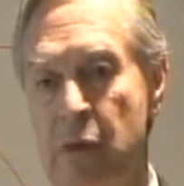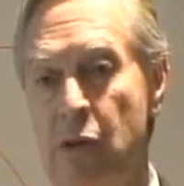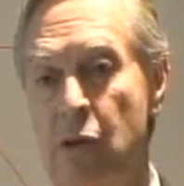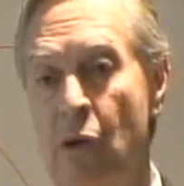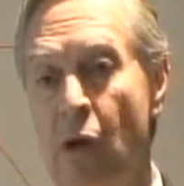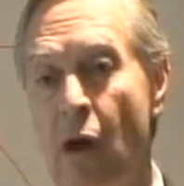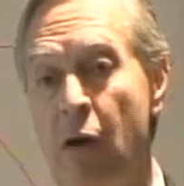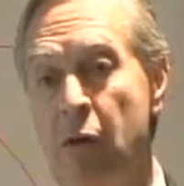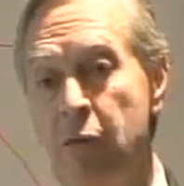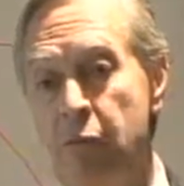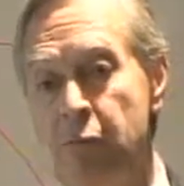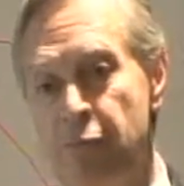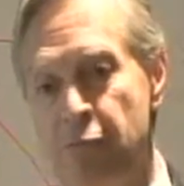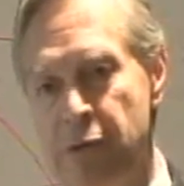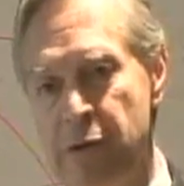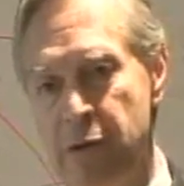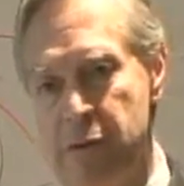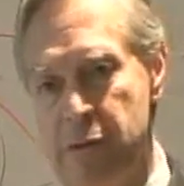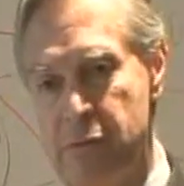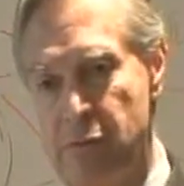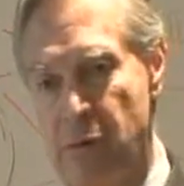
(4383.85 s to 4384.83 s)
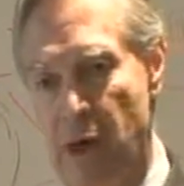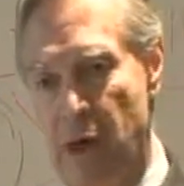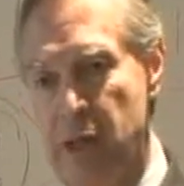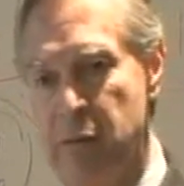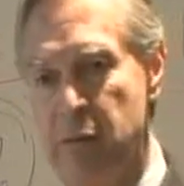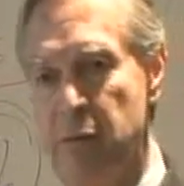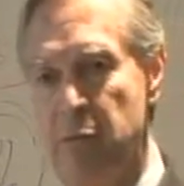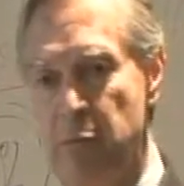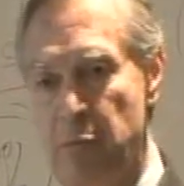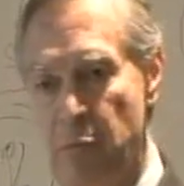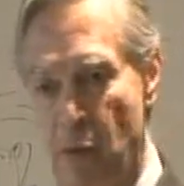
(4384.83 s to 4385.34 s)
non-free
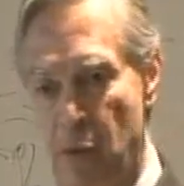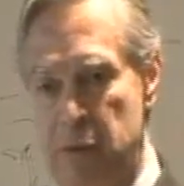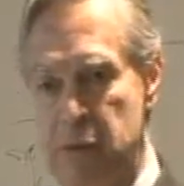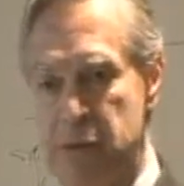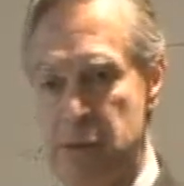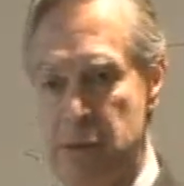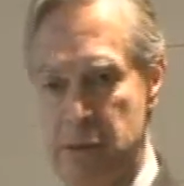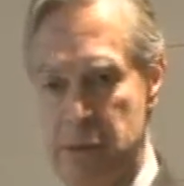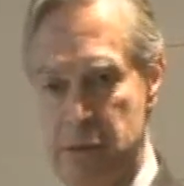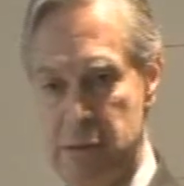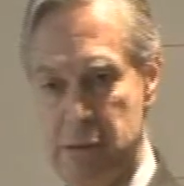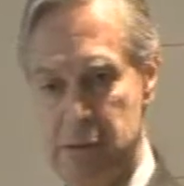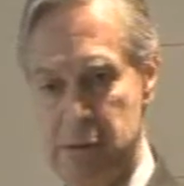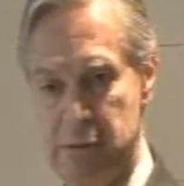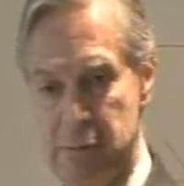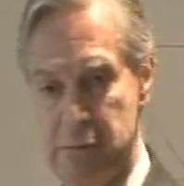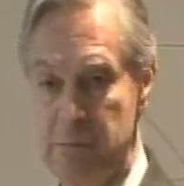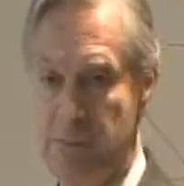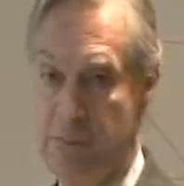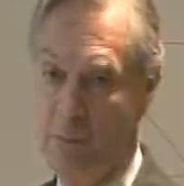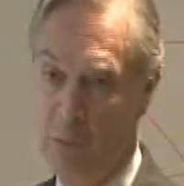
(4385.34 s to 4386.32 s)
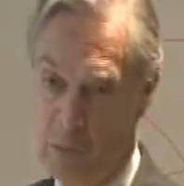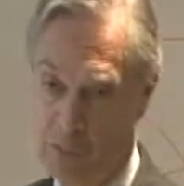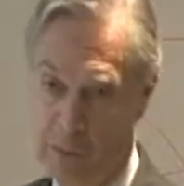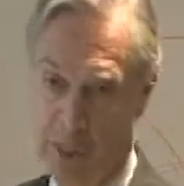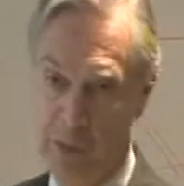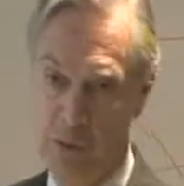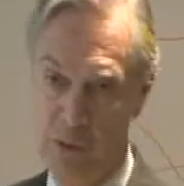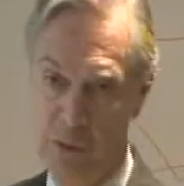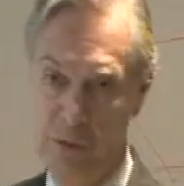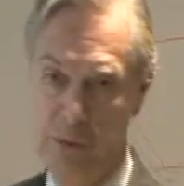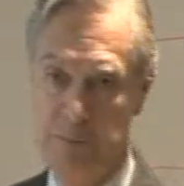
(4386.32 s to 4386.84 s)
trade policies,
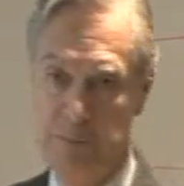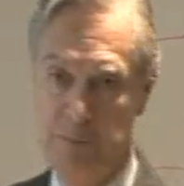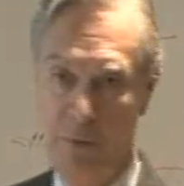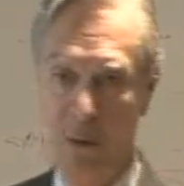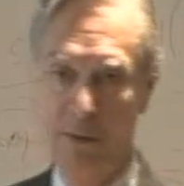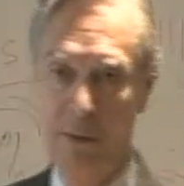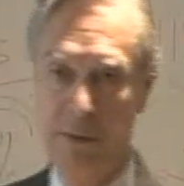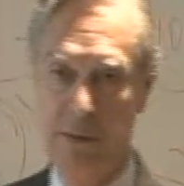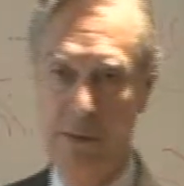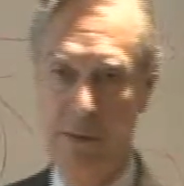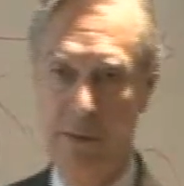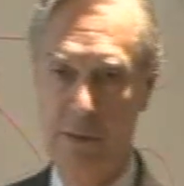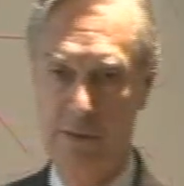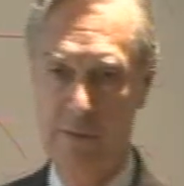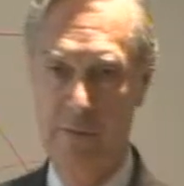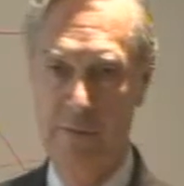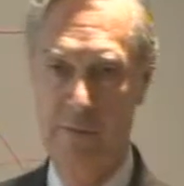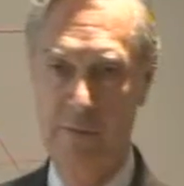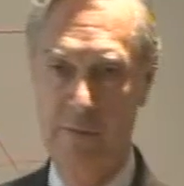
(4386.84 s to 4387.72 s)
protectionist policies.